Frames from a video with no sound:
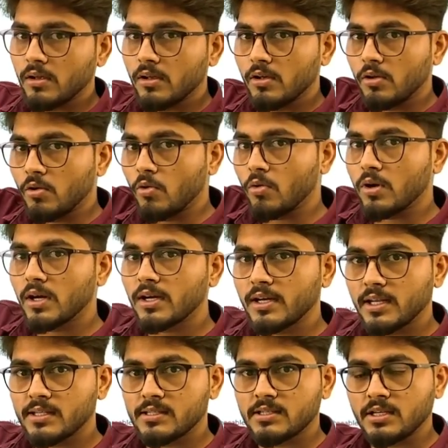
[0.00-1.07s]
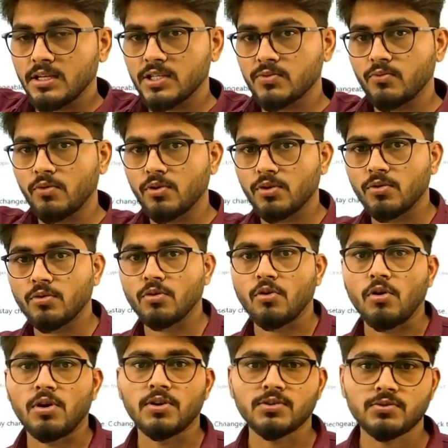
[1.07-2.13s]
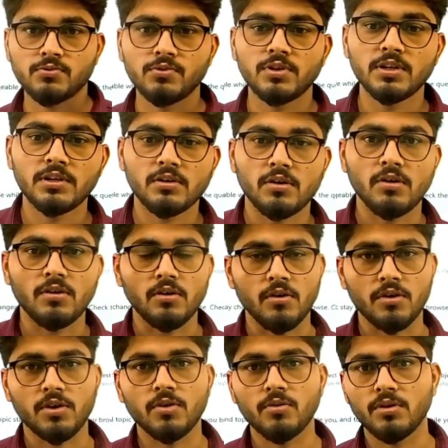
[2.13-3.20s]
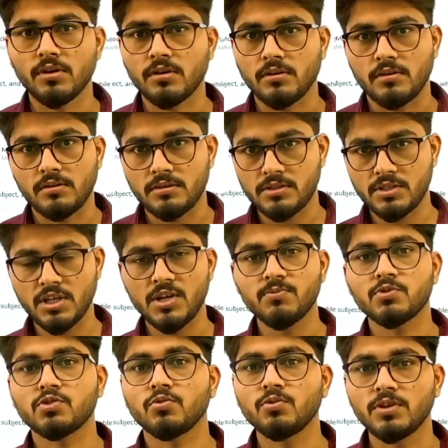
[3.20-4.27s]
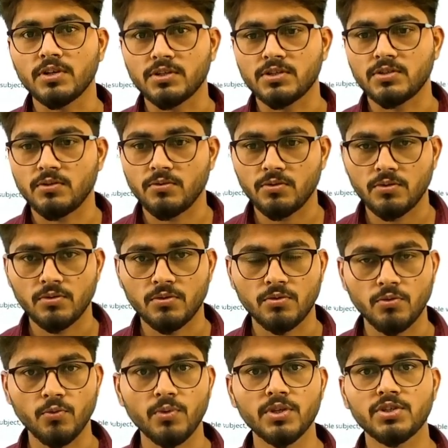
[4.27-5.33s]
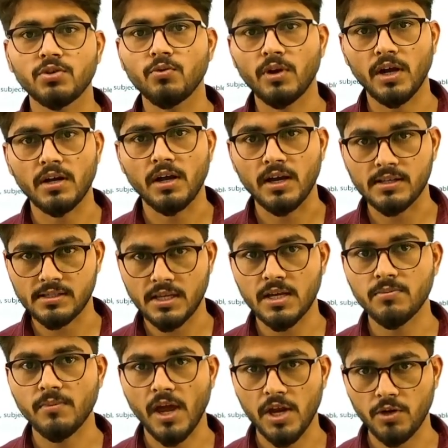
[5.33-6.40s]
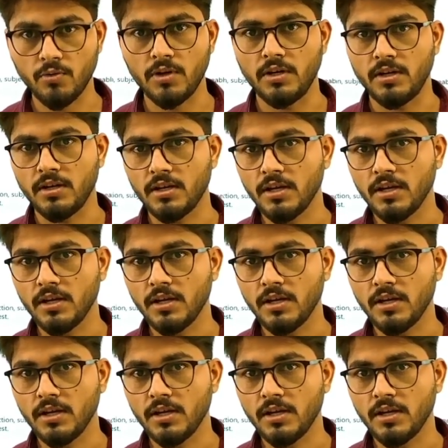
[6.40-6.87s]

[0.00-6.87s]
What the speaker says: Local test is for your college student or your stream students, to which you can assign manually.